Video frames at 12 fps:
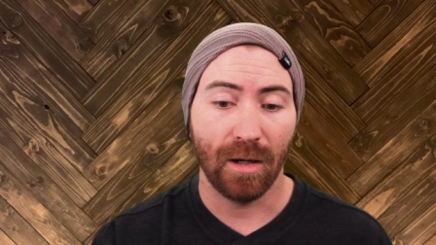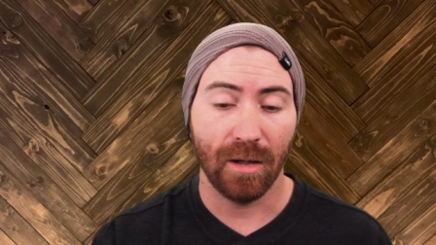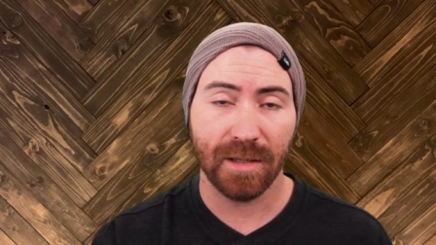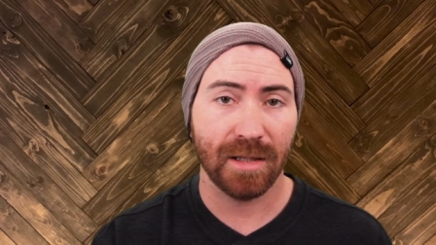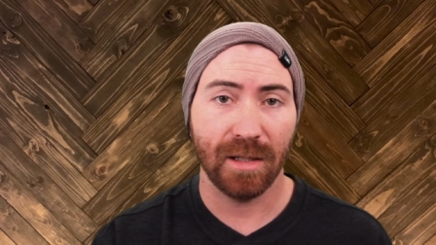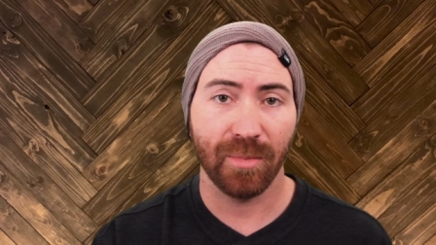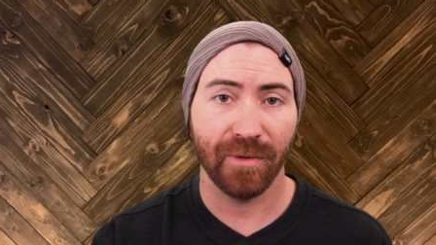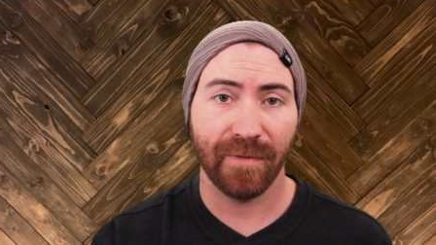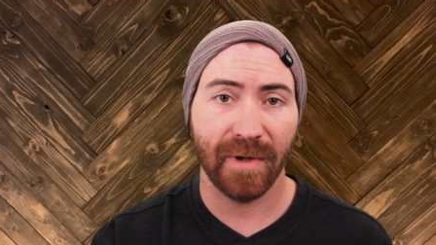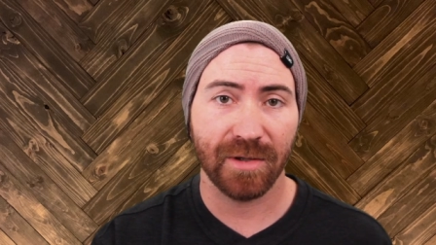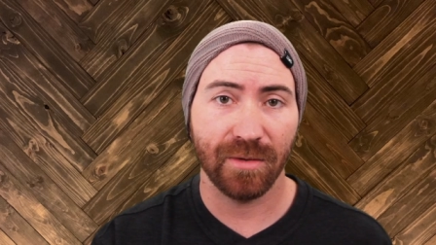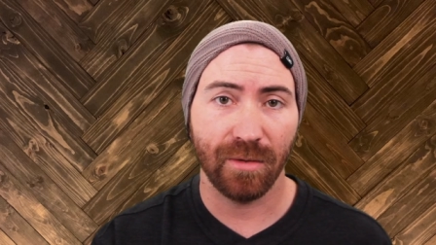honestly, a
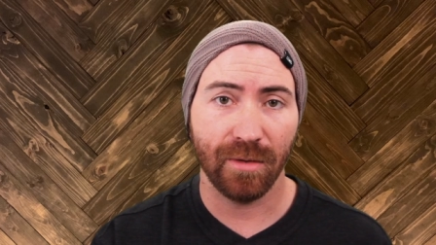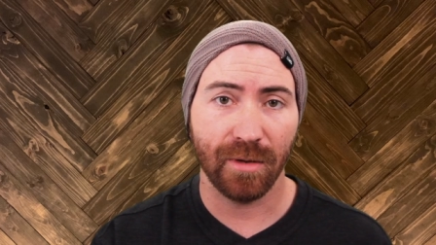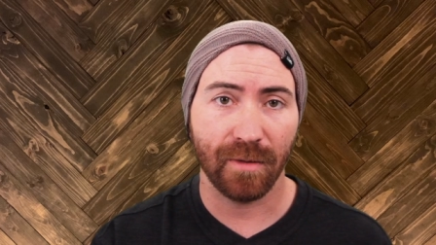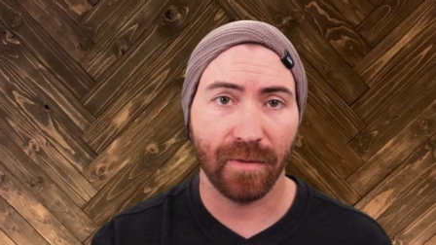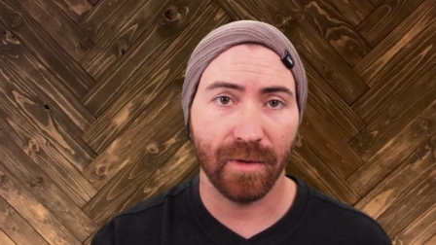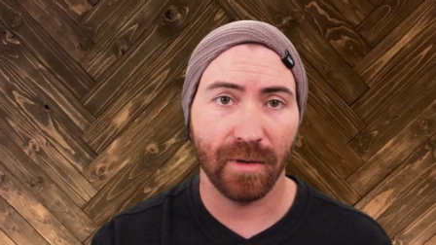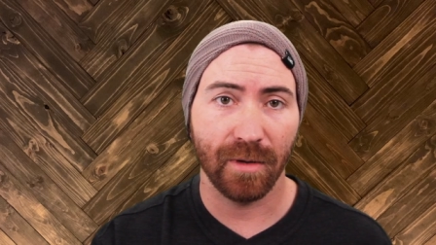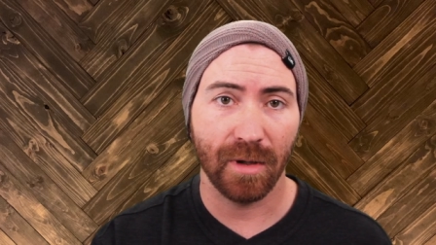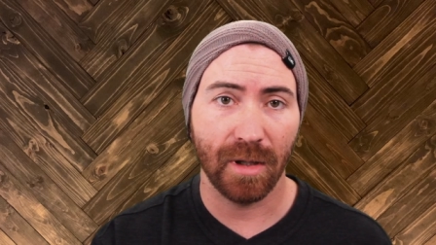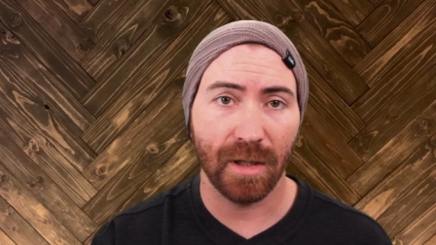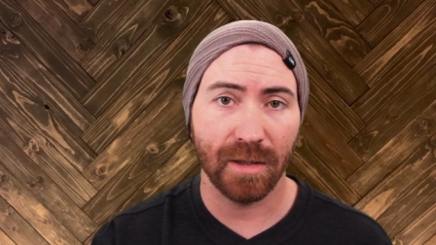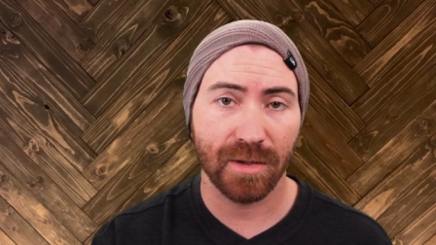professional look for
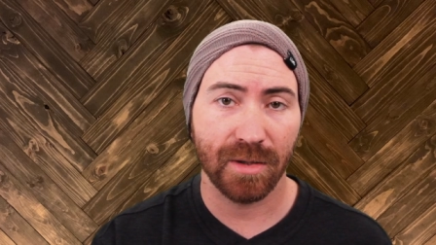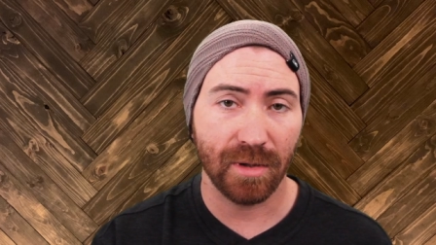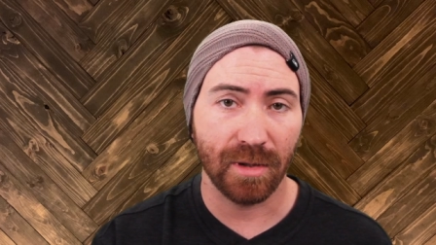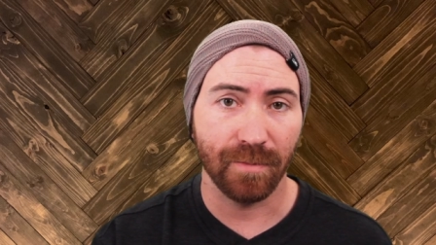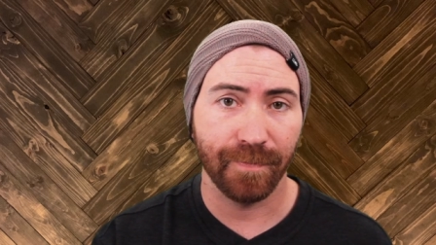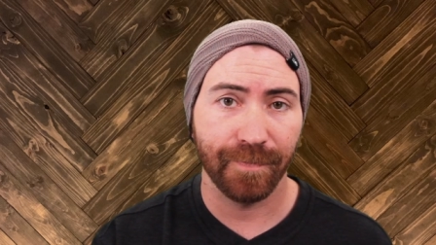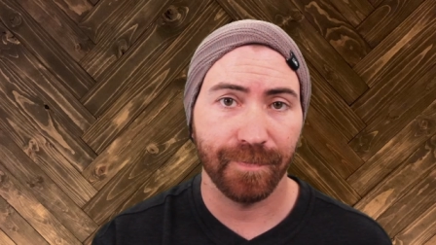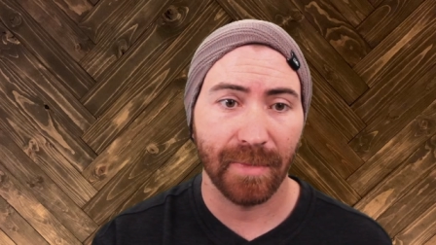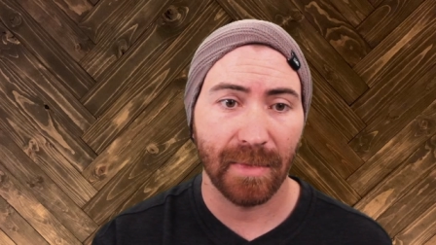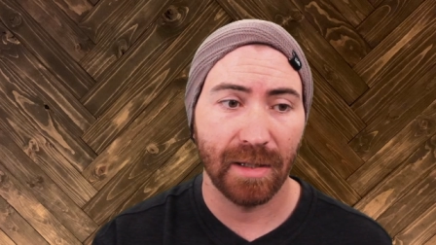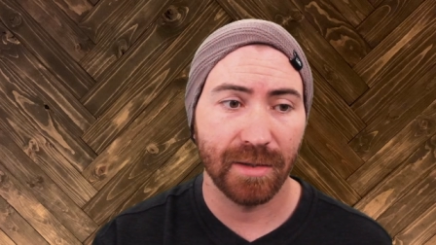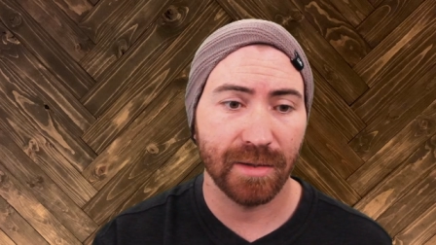your stream.
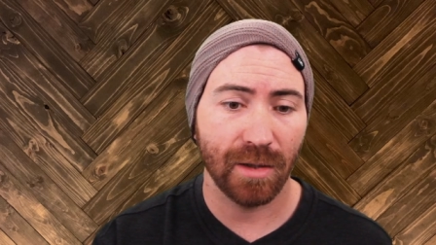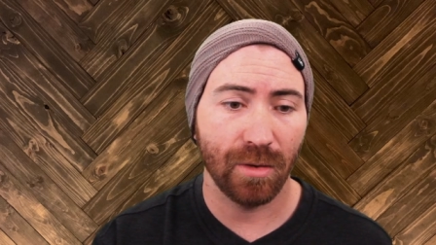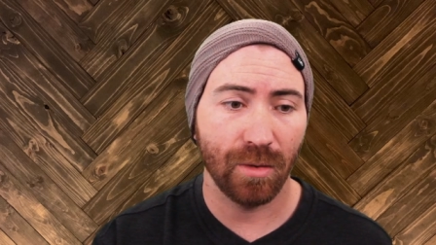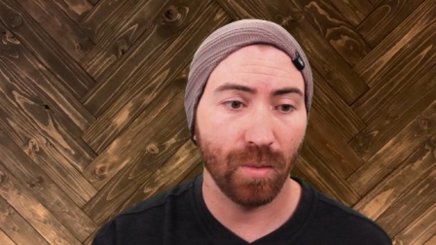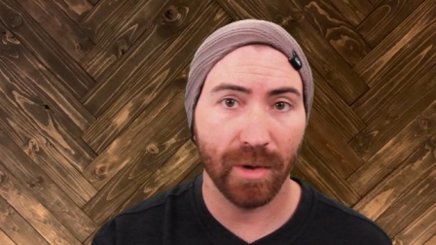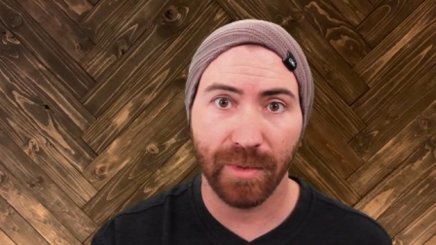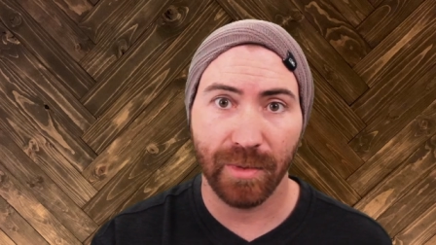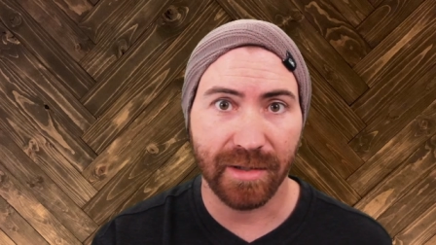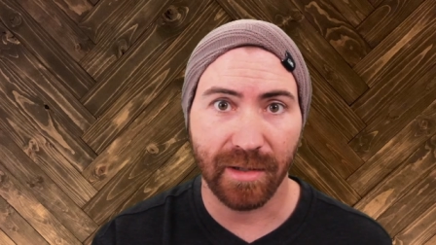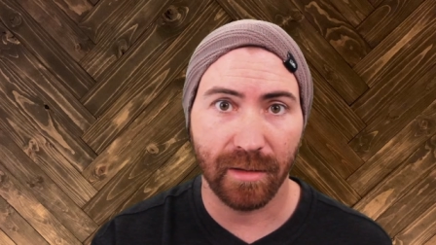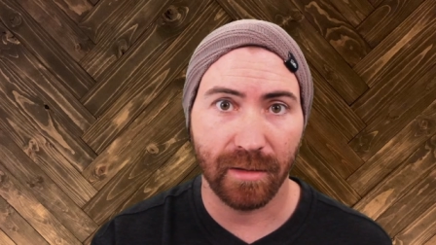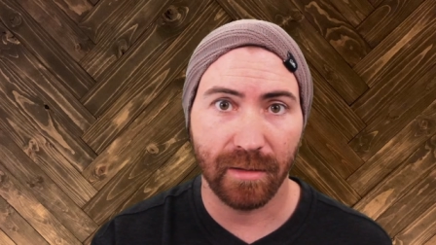So where do we start?